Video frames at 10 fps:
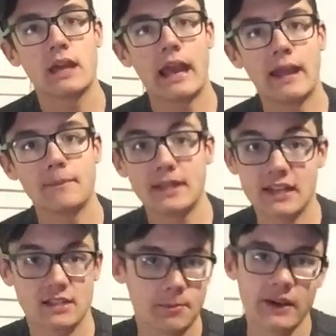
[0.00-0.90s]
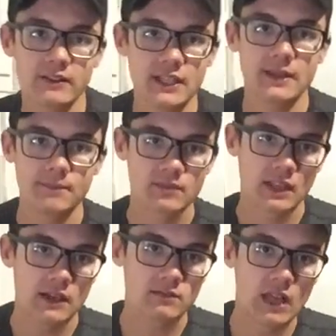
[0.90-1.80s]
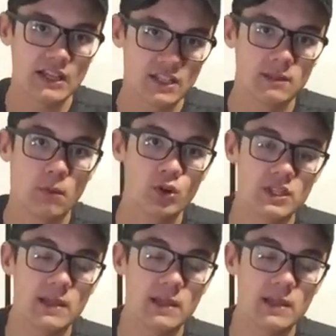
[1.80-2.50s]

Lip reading: and because apparently most of